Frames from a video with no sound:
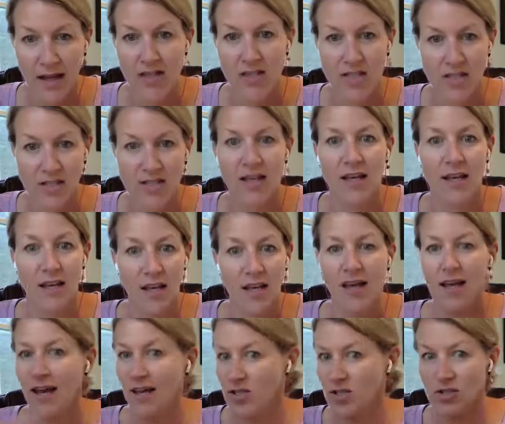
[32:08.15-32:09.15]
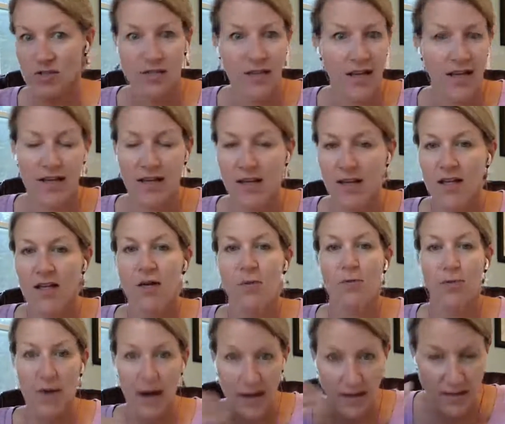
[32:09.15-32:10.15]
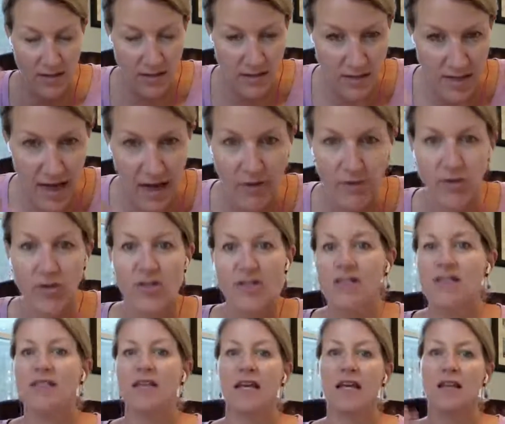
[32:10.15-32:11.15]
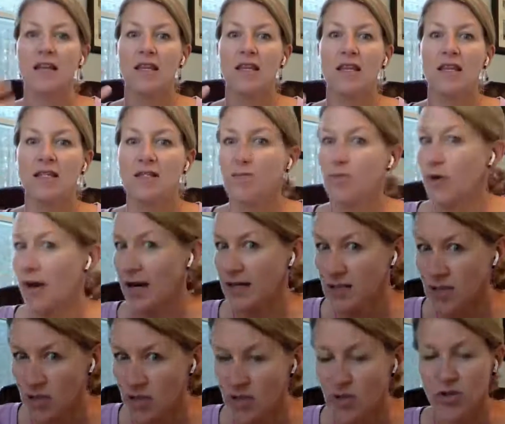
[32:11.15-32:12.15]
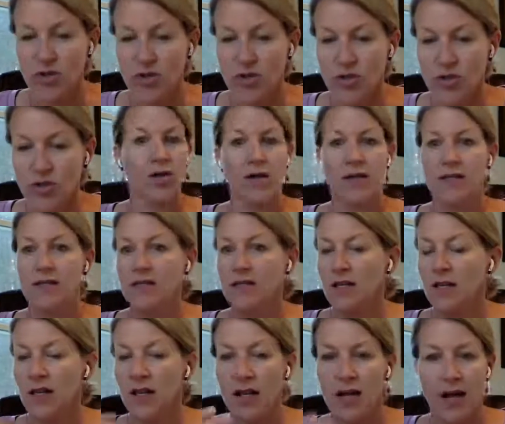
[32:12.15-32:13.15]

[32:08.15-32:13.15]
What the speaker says: And I just think, as you said, practice how you're going to say things, practice your stories.